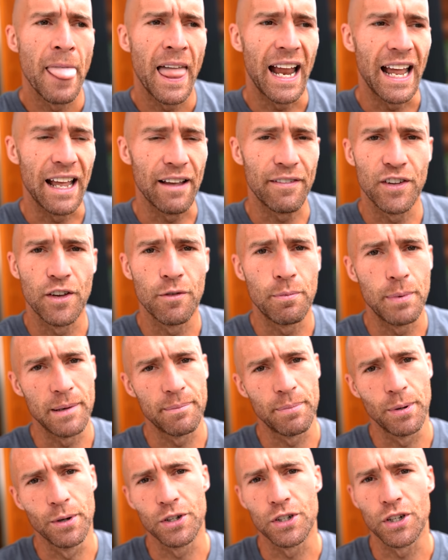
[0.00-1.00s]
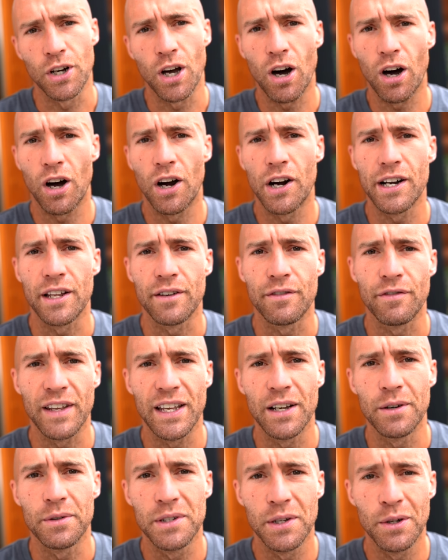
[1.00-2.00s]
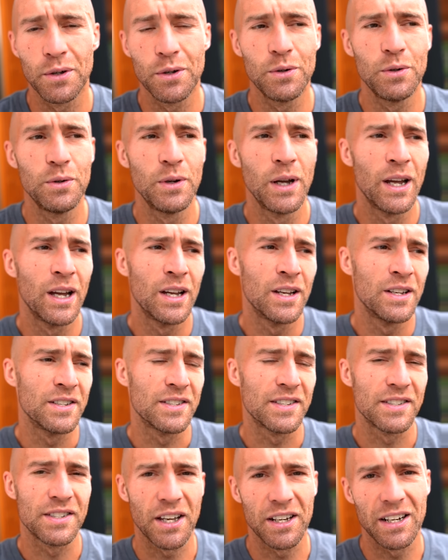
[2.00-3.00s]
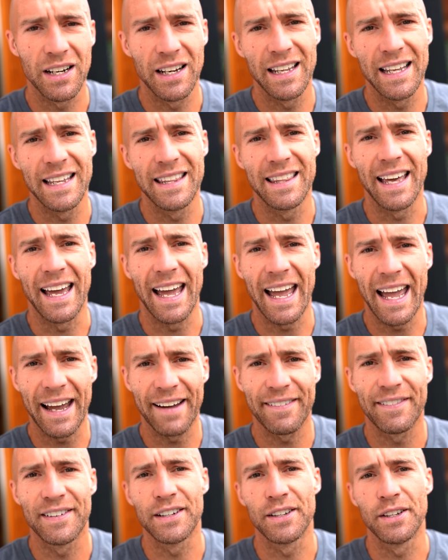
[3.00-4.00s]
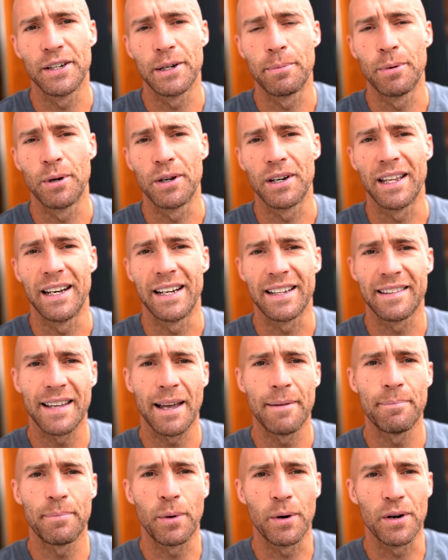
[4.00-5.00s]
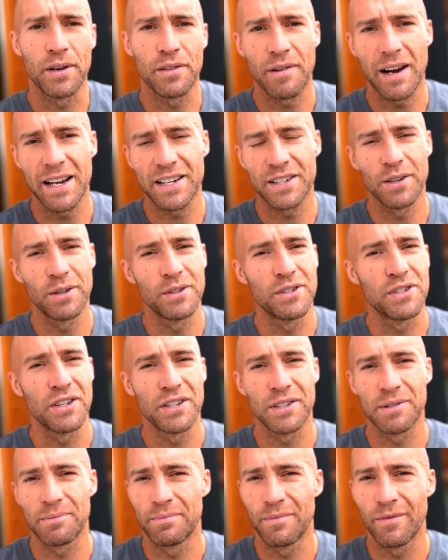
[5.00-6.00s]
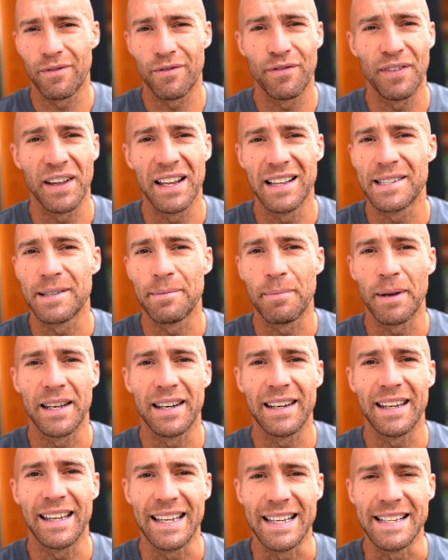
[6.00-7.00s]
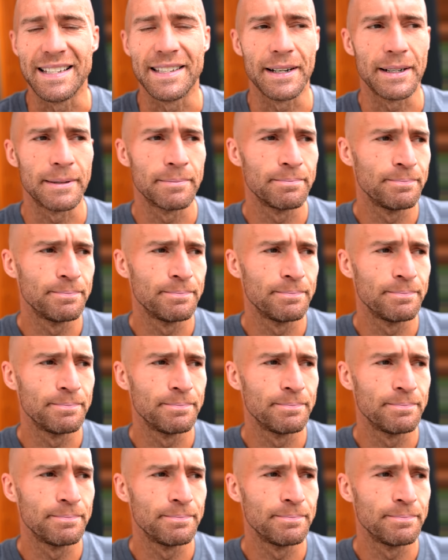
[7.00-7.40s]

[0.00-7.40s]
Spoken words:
If you've been pushing hard at VO2, suddenly the effort that you're putting in at tempo or threshold just feels a bit easier.